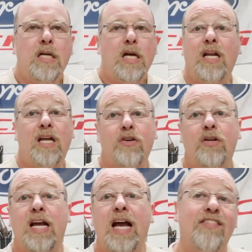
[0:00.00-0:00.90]
And then you
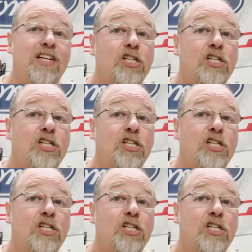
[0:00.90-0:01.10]
can have it